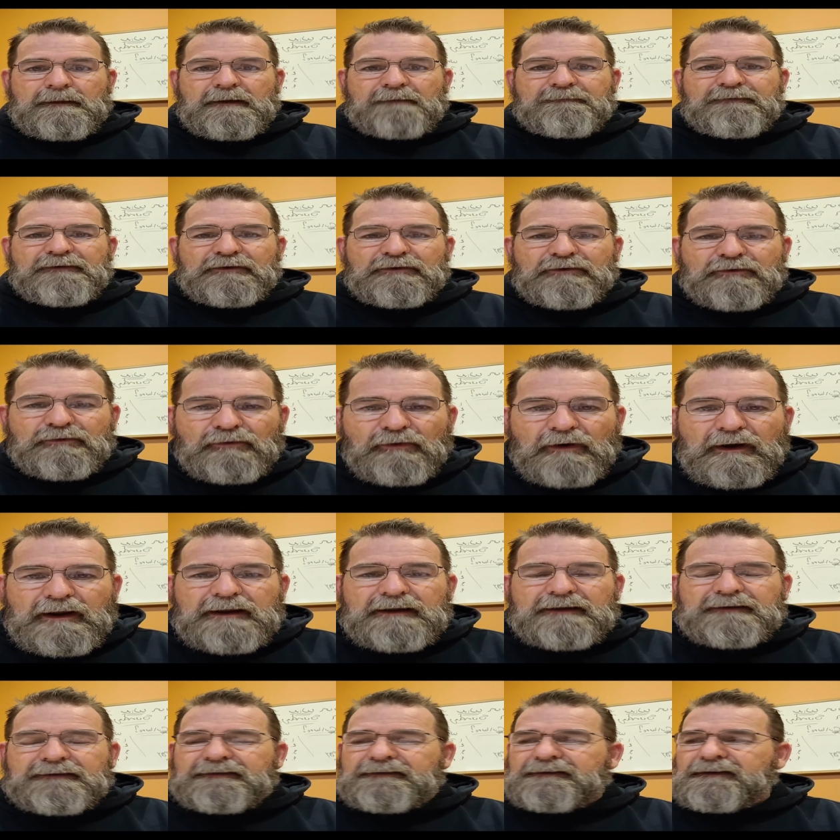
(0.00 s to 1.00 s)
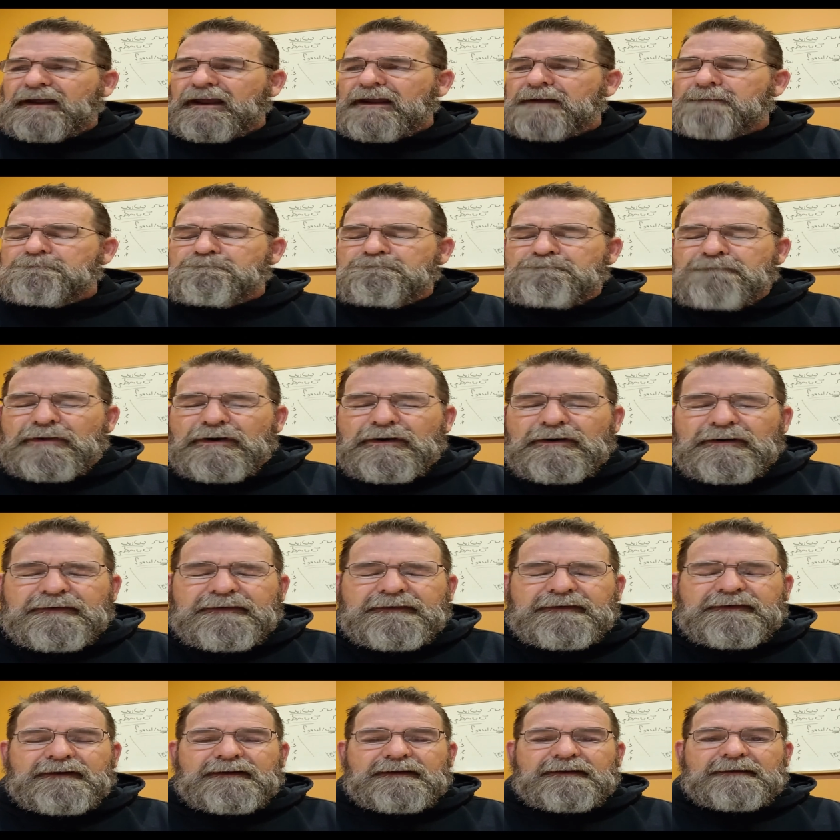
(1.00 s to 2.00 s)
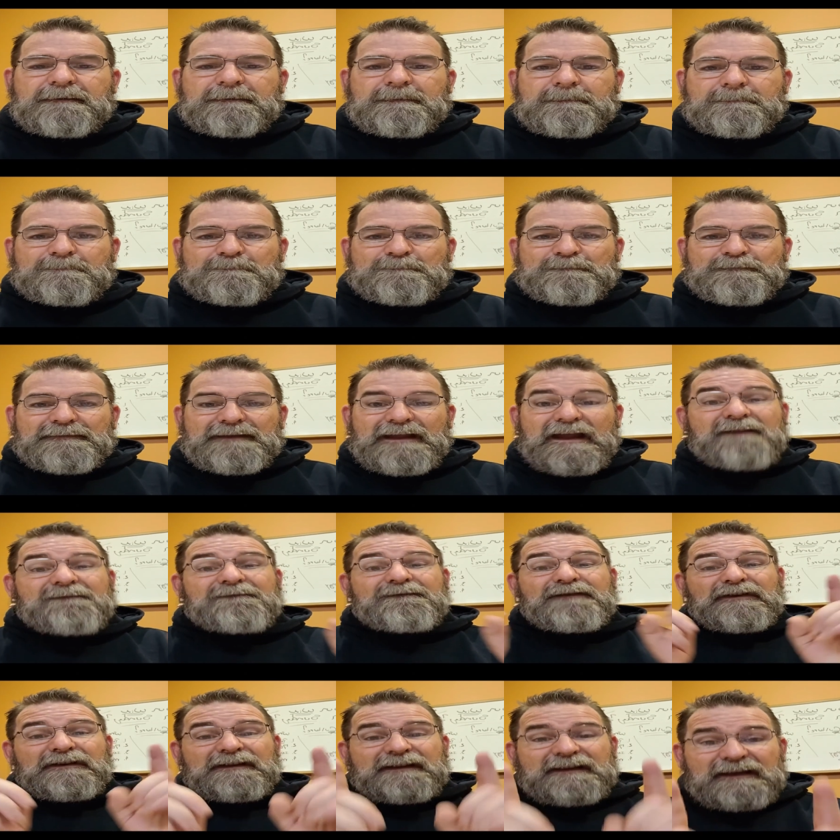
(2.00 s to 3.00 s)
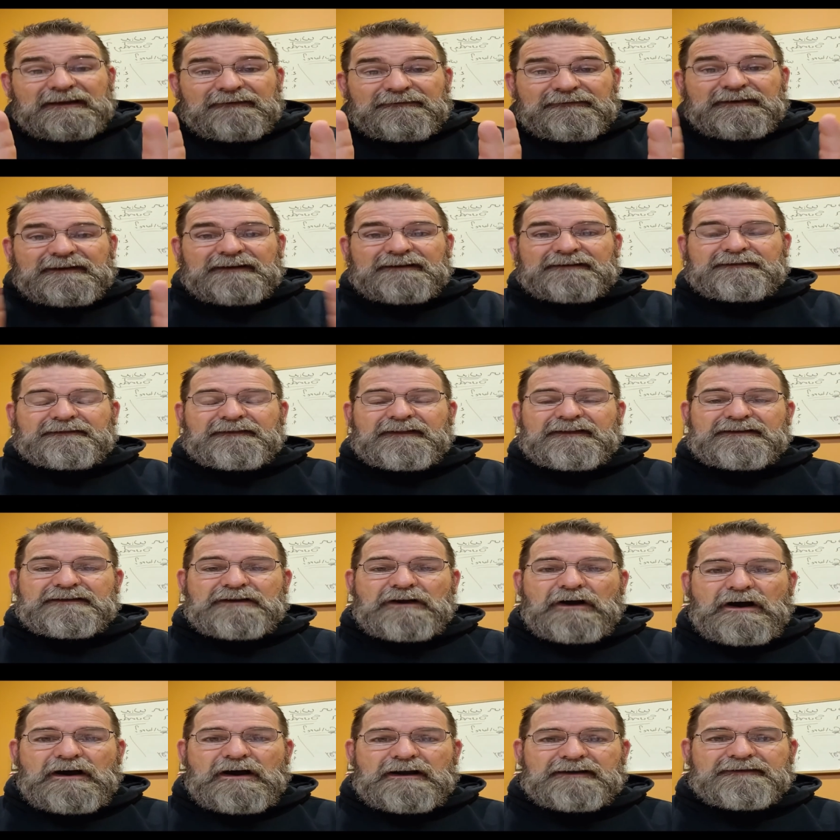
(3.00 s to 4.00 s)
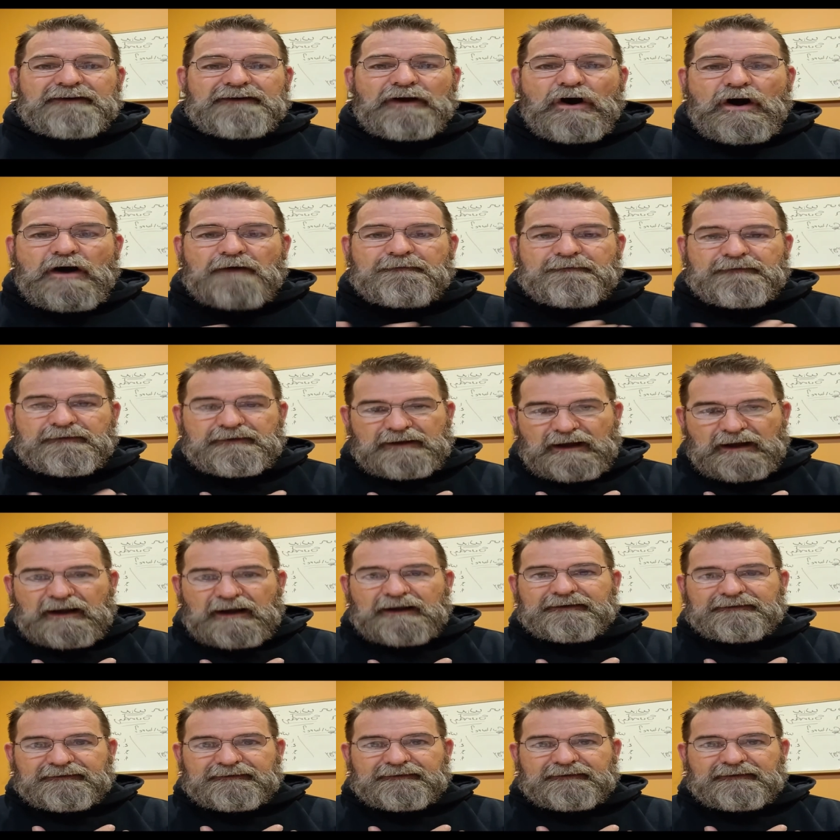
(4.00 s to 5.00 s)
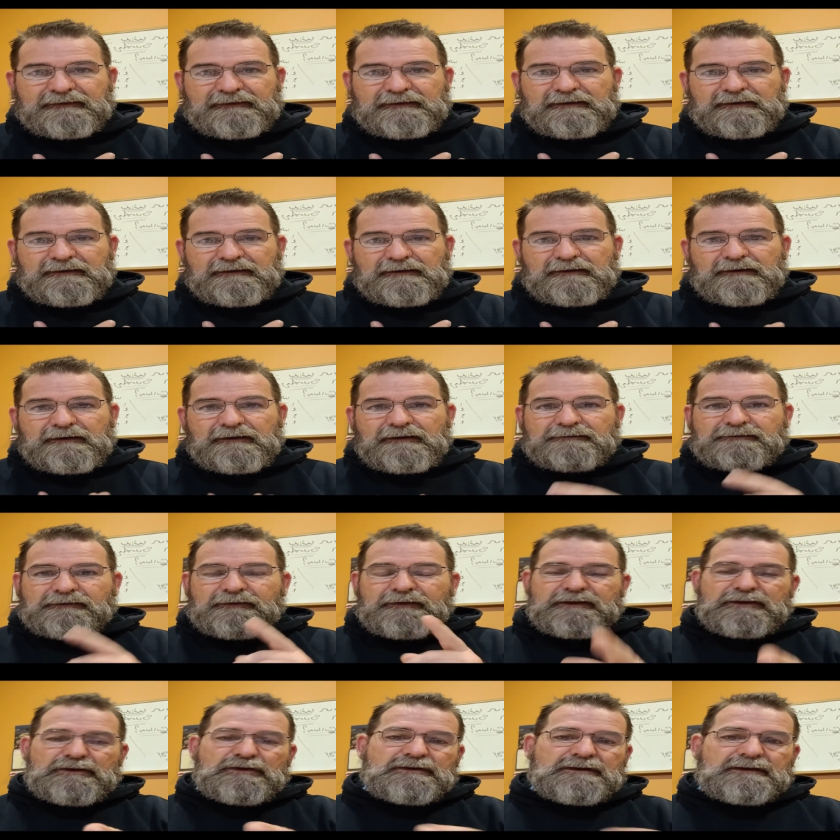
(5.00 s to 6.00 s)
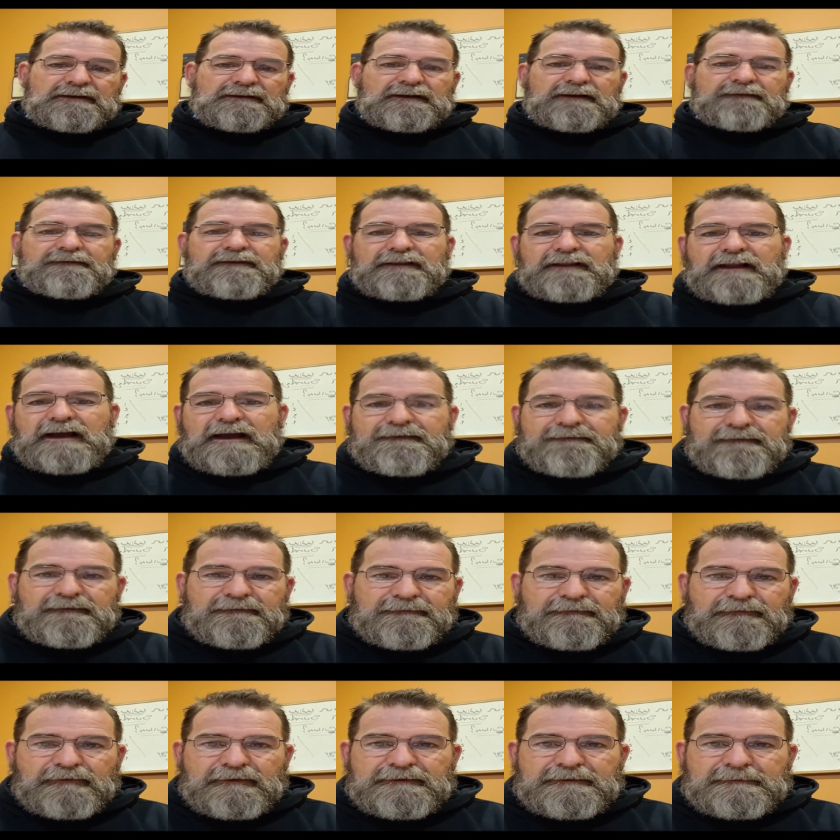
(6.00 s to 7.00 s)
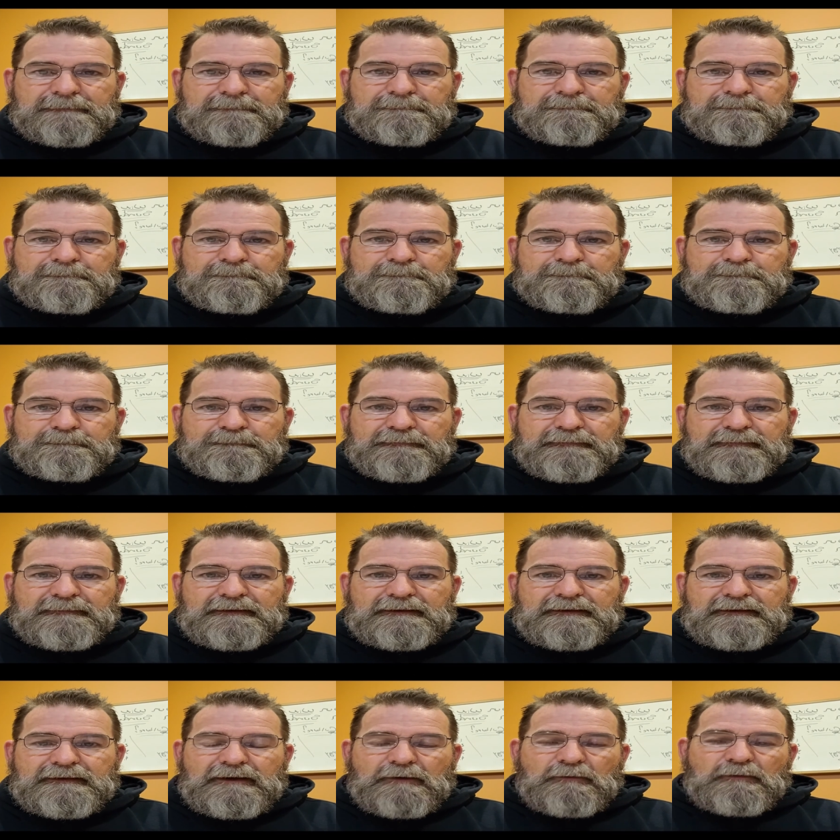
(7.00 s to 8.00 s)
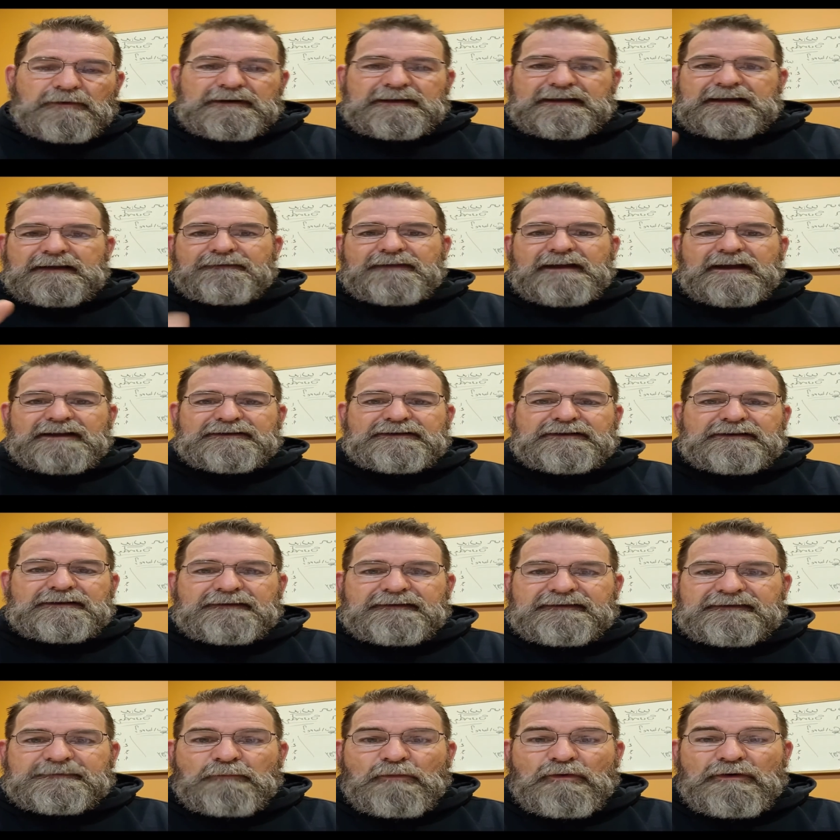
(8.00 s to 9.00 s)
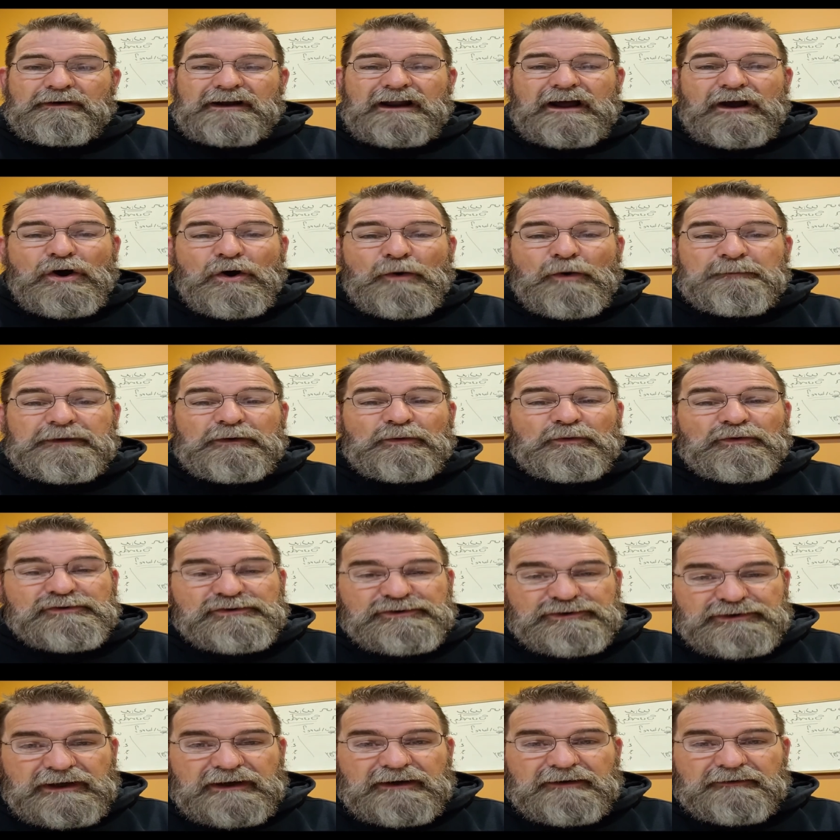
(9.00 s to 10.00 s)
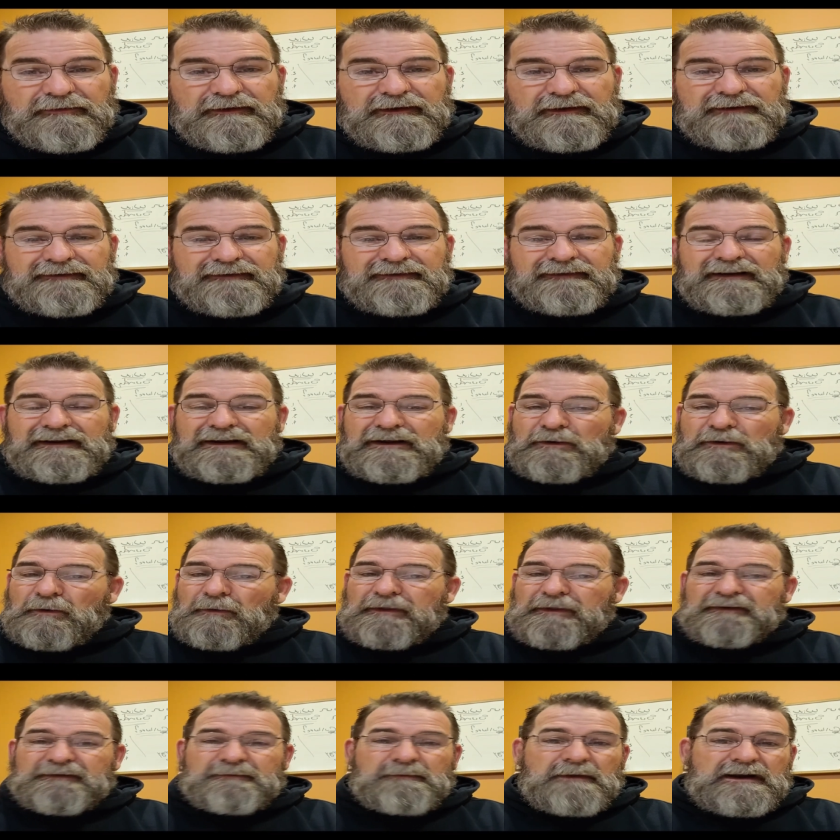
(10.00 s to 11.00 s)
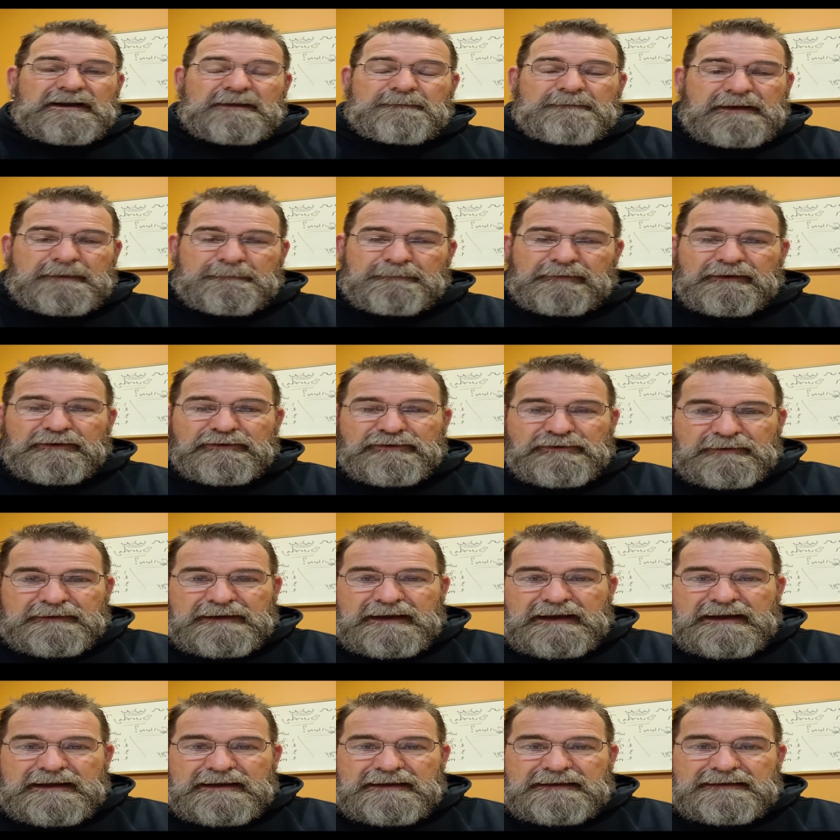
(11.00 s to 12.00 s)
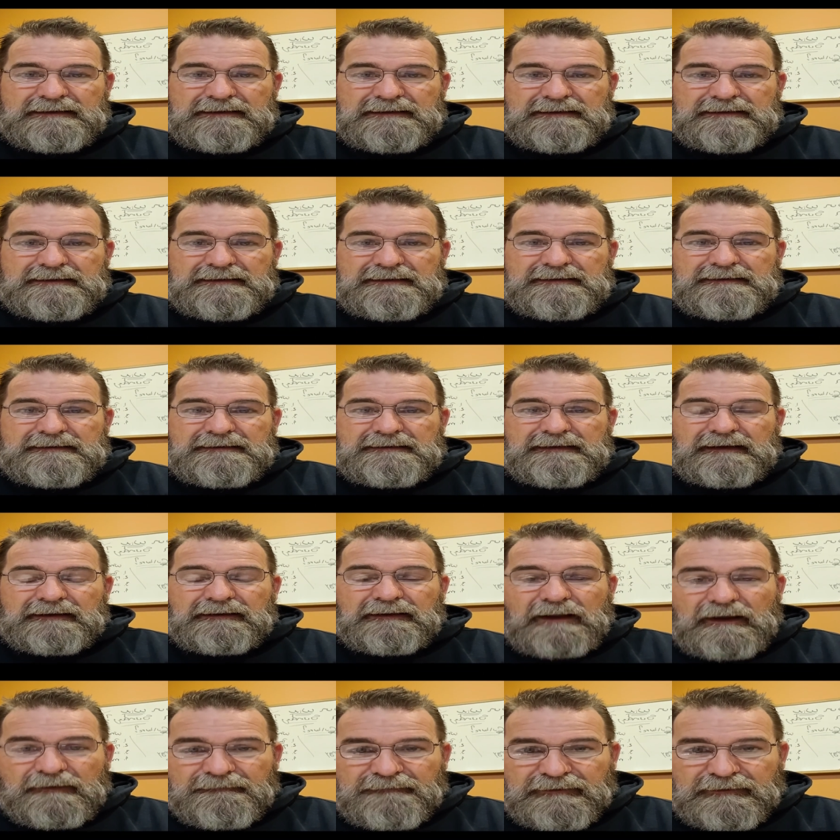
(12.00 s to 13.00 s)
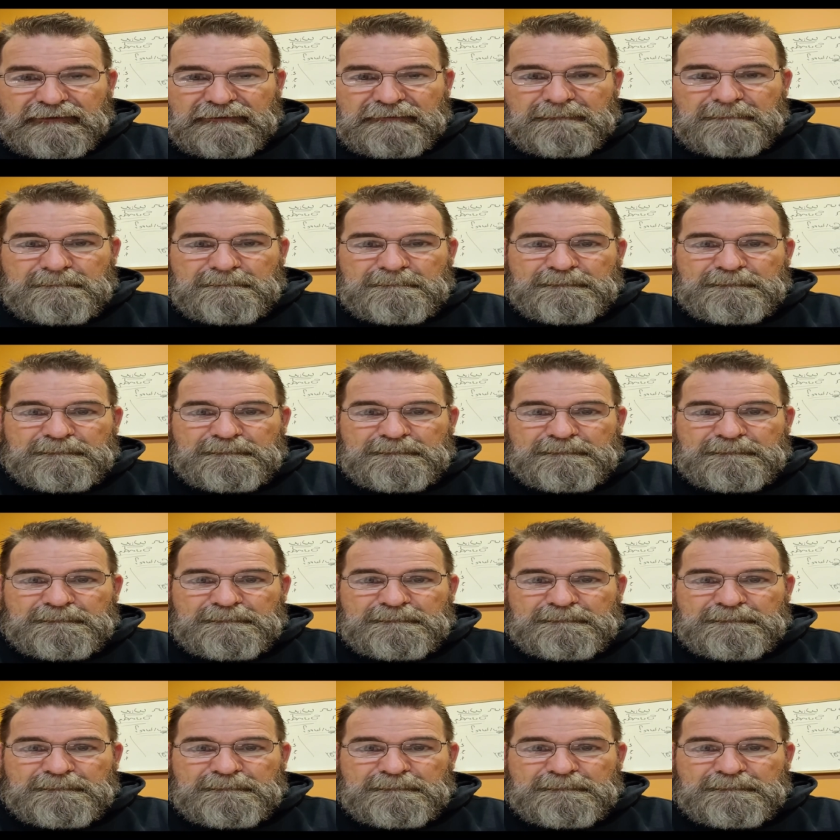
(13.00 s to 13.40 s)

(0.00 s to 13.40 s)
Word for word: of the grace and mercy and forgiveness that God has offered us so that you can live a life of freedom. I want to give that to you this morning. I hope you will share this with as many people as you can. I love you.